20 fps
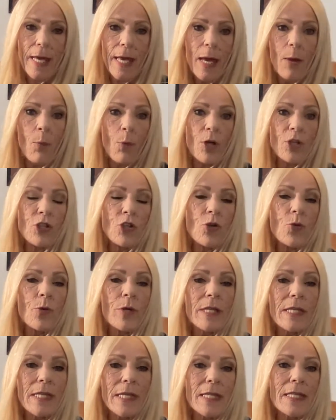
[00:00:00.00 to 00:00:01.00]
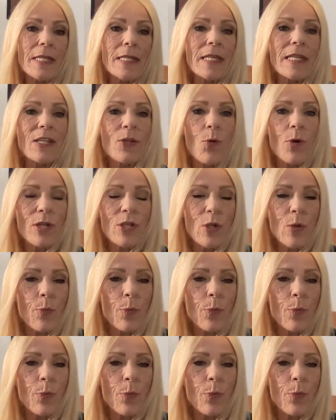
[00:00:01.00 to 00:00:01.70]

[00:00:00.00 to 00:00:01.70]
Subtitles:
And what you resist is going to